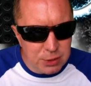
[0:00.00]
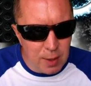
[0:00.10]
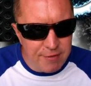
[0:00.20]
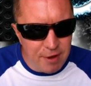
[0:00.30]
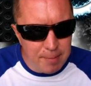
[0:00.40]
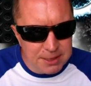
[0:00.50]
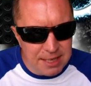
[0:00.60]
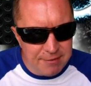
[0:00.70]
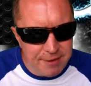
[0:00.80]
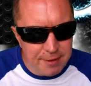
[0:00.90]
25%,
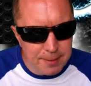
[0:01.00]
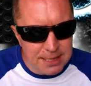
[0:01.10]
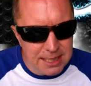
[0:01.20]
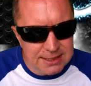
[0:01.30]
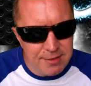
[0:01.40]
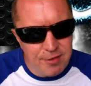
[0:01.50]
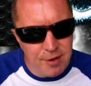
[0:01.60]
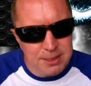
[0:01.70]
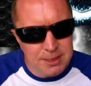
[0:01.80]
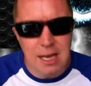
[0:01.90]
50%,
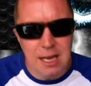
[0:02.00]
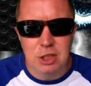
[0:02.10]
75%,